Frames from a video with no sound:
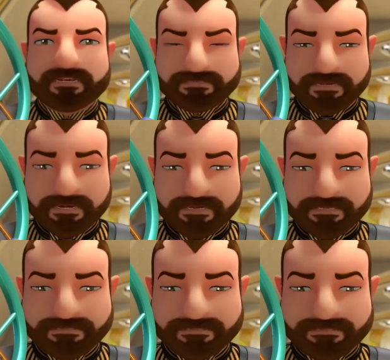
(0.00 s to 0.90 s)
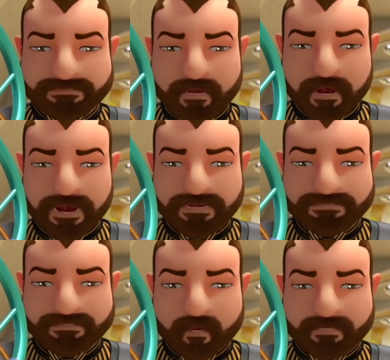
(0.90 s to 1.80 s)
Maybe
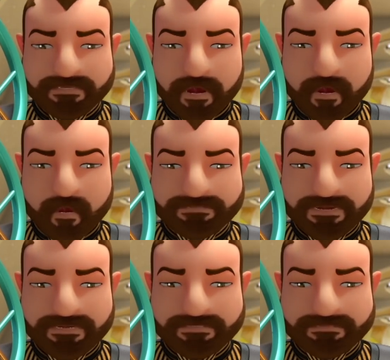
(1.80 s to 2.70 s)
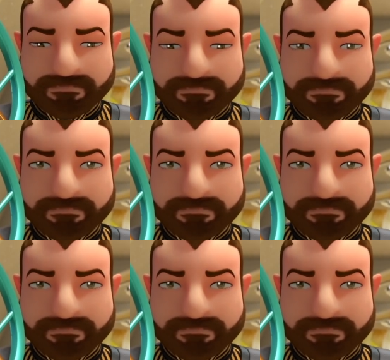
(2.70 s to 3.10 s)
this is overkill.